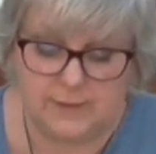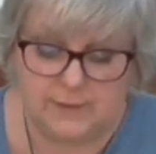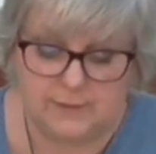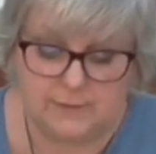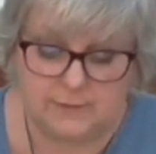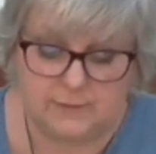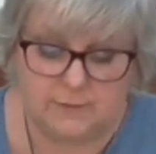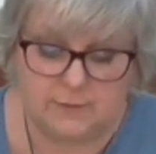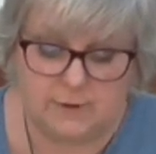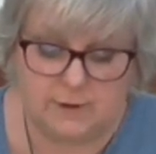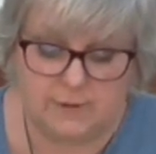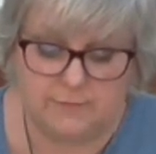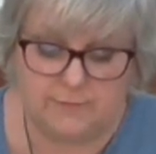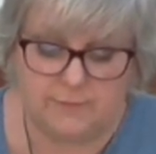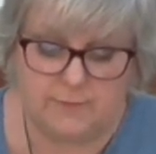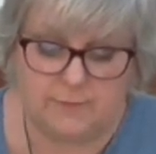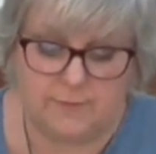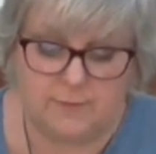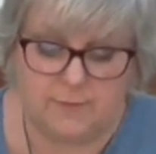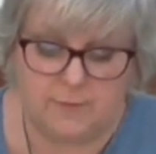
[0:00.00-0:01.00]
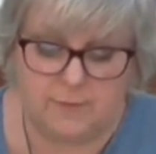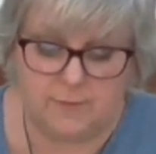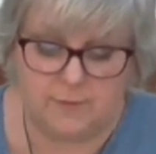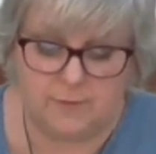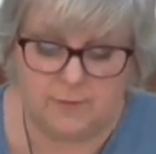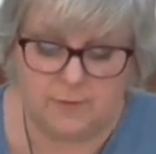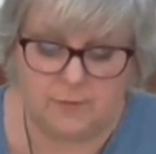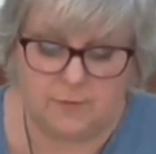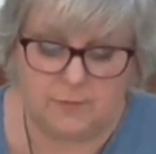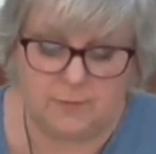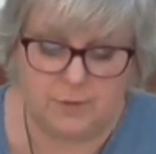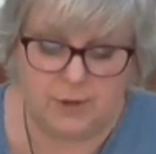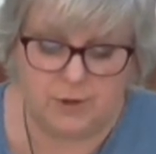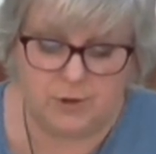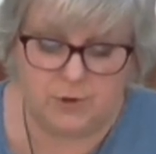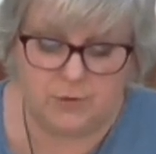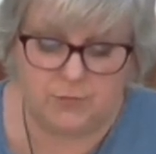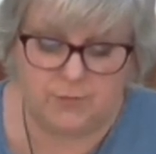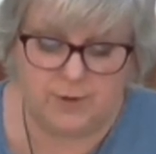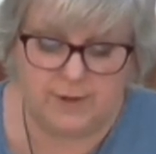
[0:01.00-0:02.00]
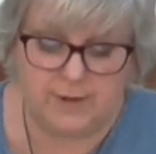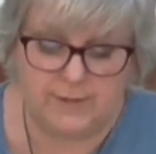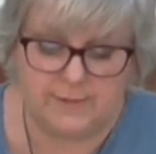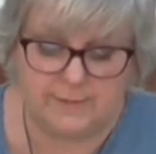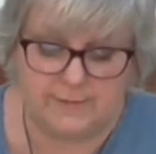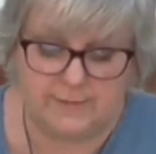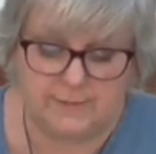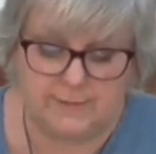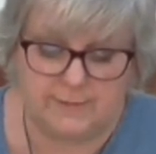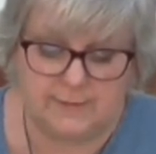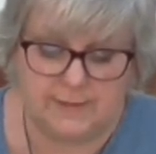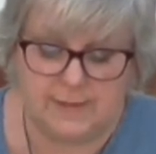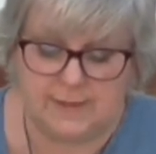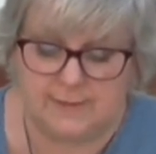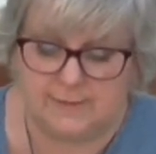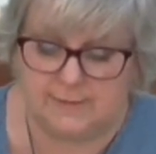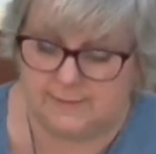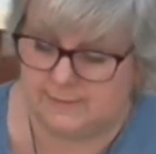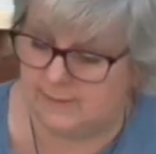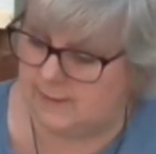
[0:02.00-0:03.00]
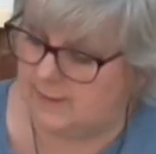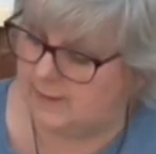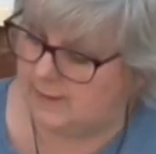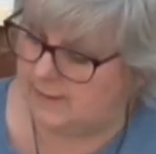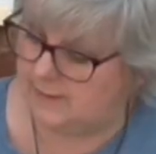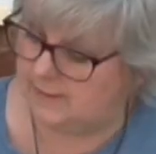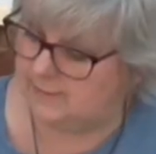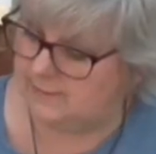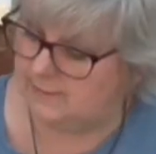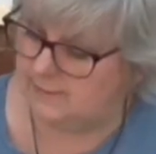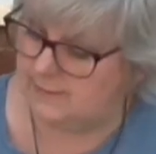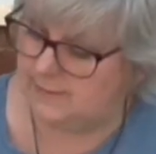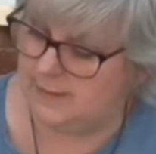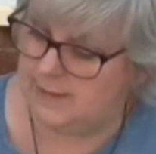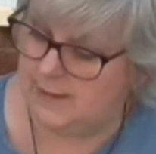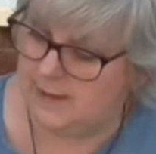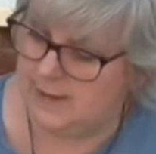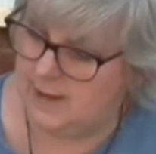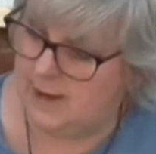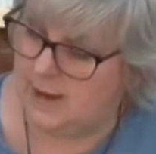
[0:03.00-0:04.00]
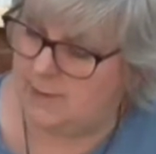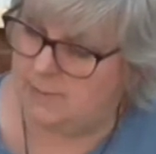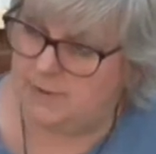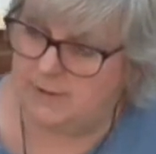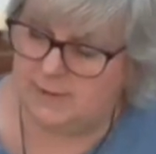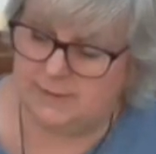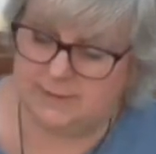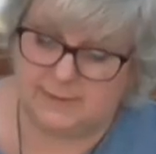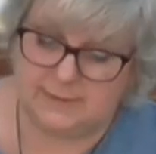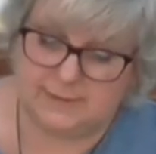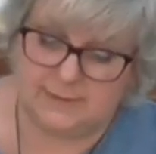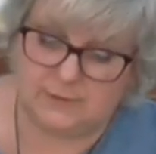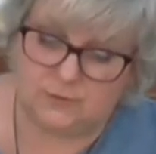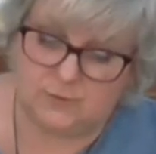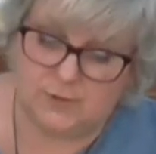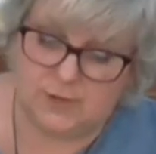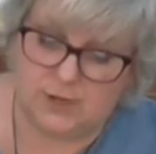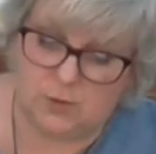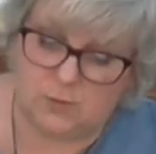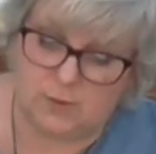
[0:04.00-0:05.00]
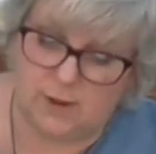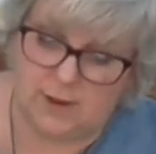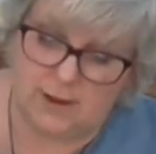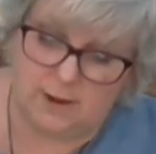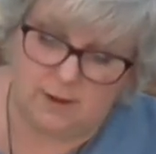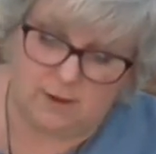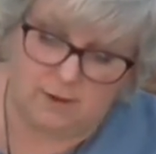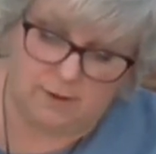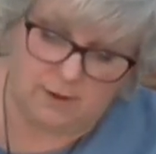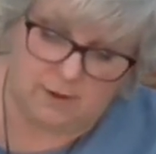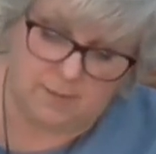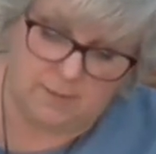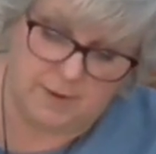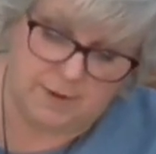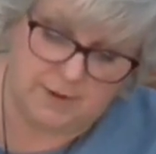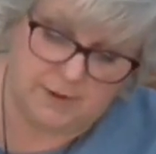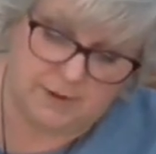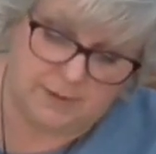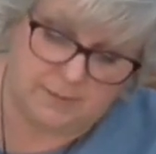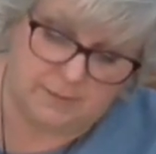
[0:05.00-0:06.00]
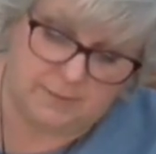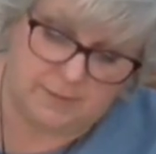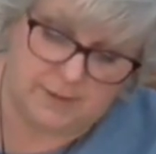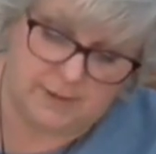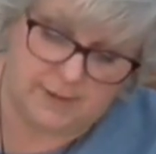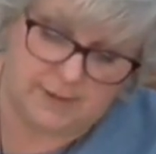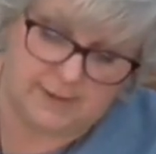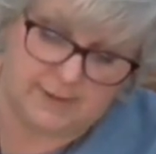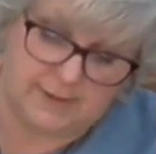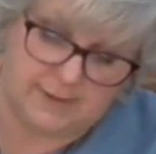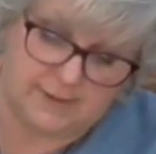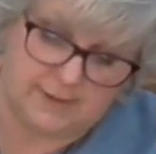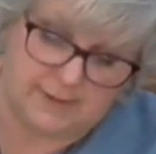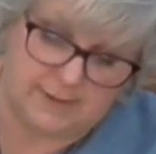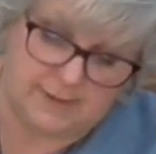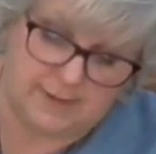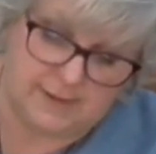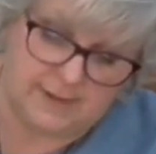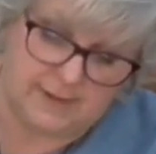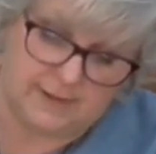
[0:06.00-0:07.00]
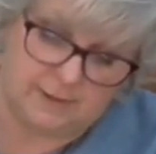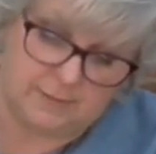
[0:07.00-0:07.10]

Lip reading: So I've put a crease either side, and because this is really quite hot, I'm only going to put a little